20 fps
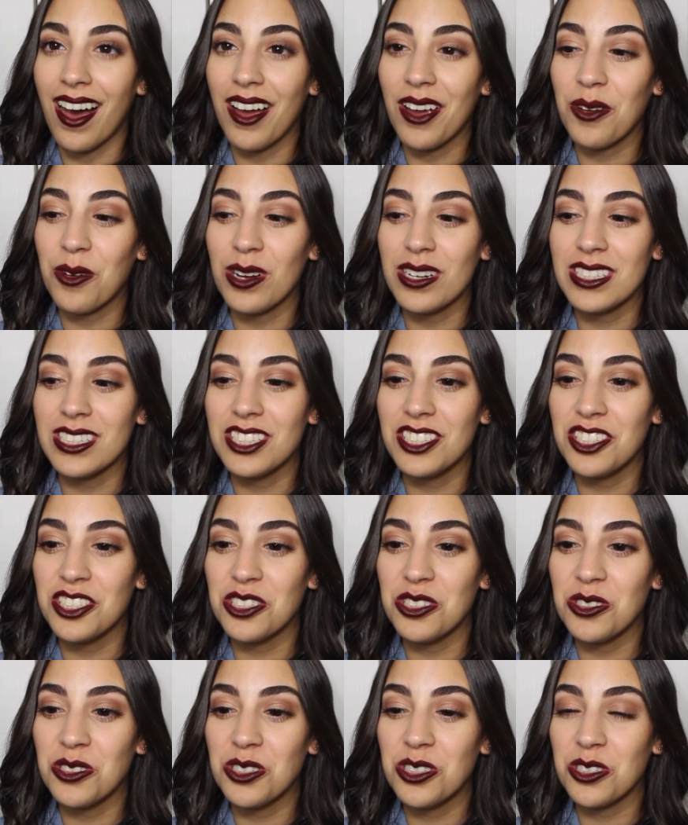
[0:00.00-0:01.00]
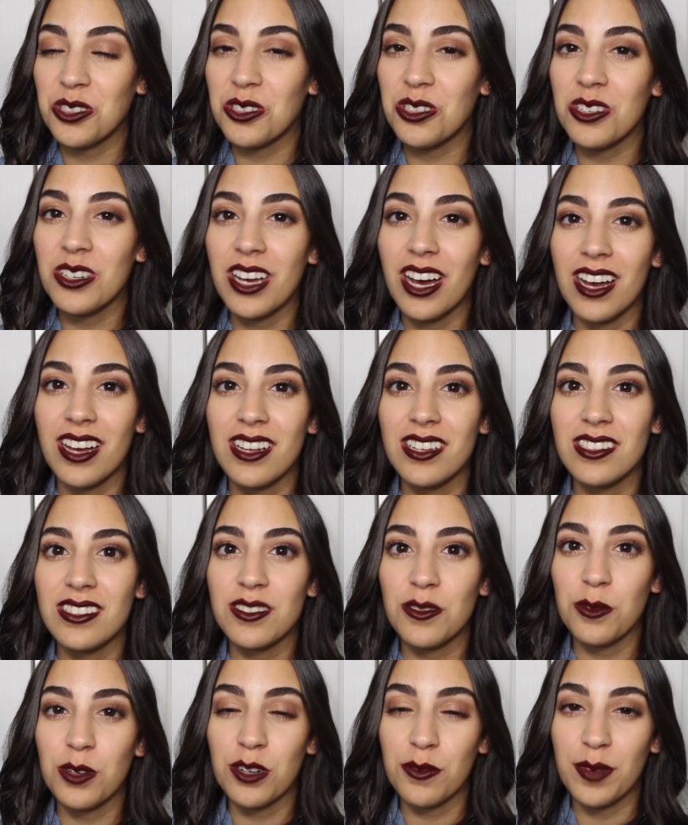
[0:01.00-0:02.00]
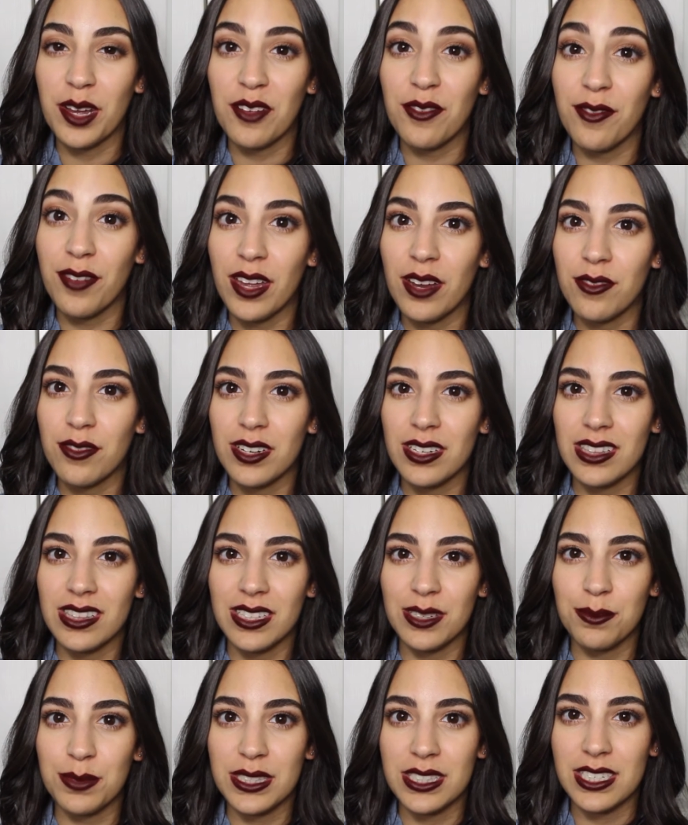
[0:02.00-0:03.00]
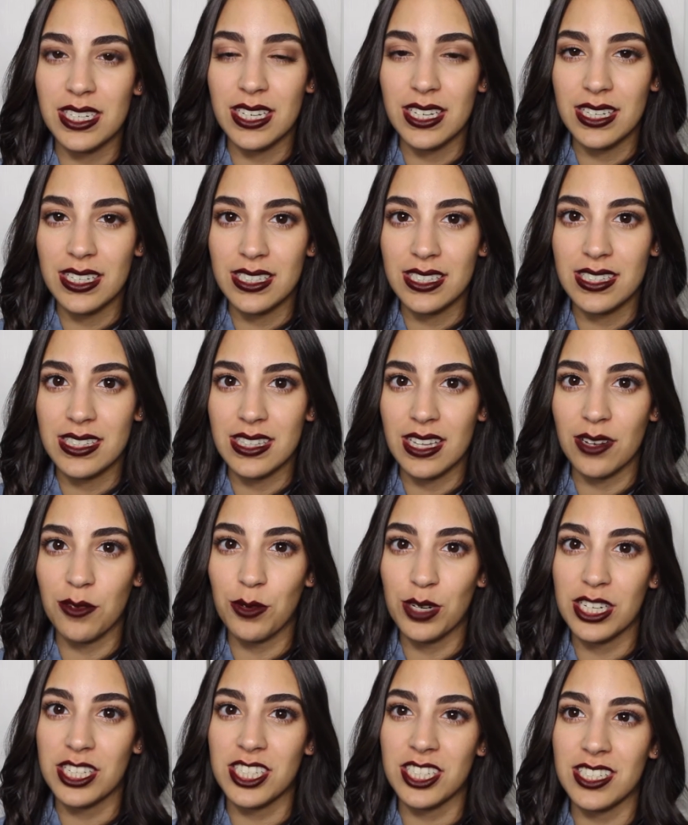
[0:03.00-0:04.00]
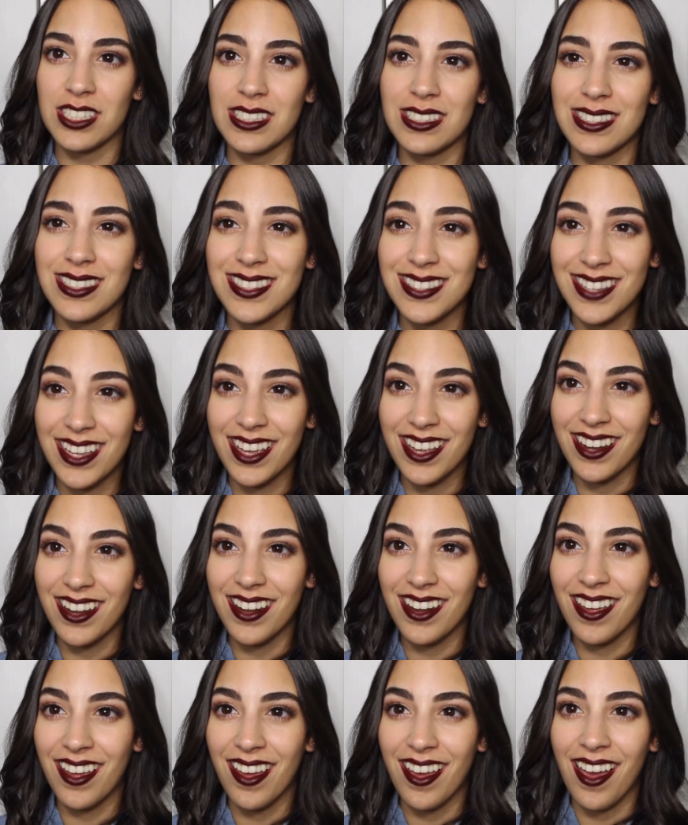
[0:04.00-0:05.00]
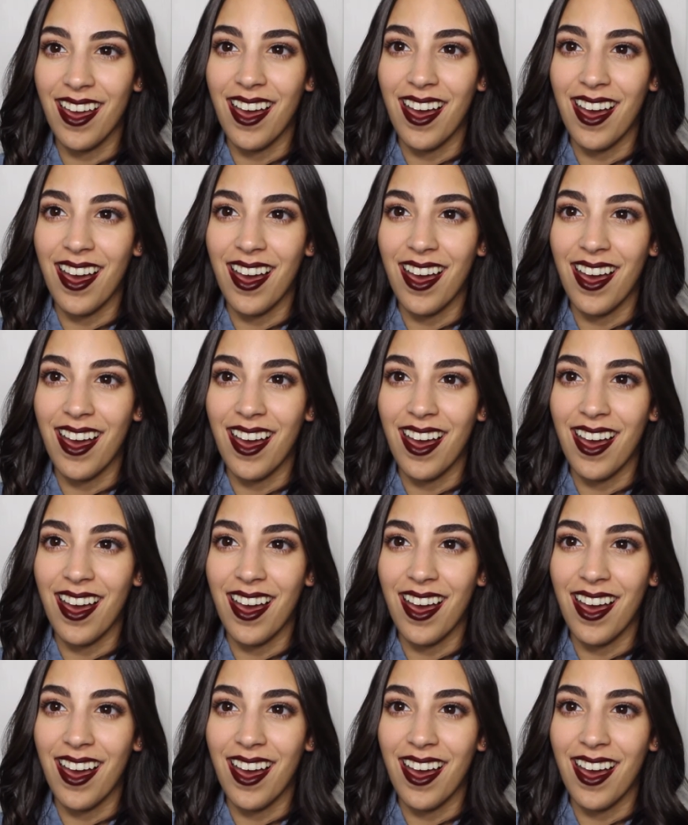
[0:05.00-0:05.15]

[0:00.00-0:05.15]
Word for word: I wanted to show you guys one of my favorite lipsticks, which is Sin.